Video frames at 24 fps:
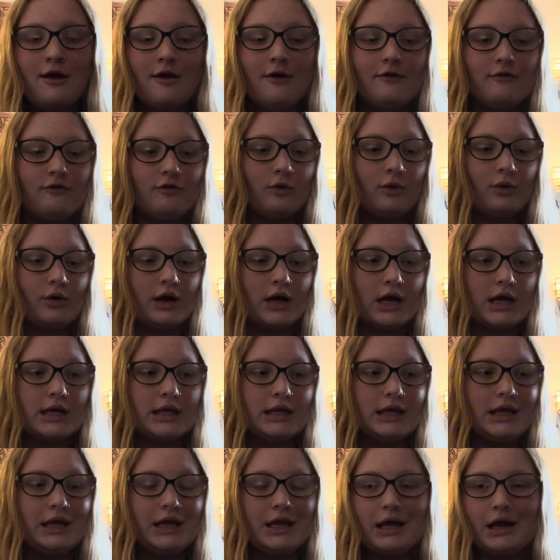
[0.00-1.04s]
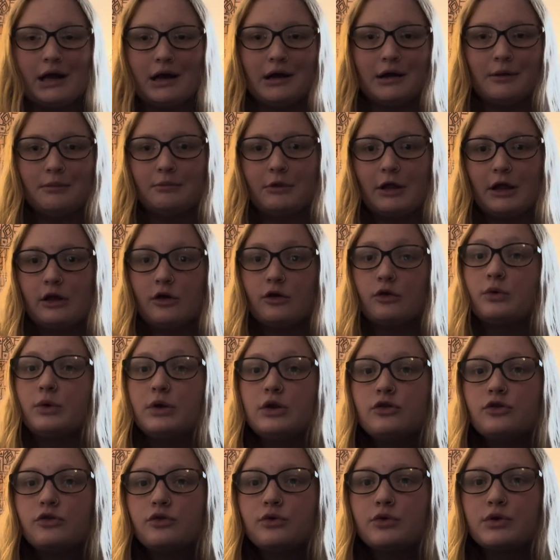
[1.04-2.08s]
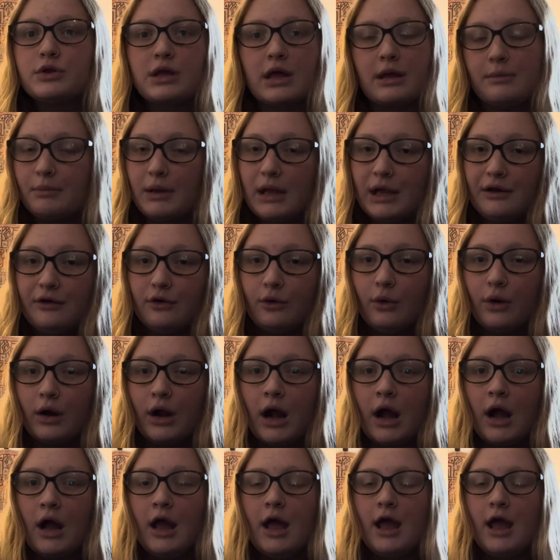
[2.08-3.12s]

for the like creatures in Pandora.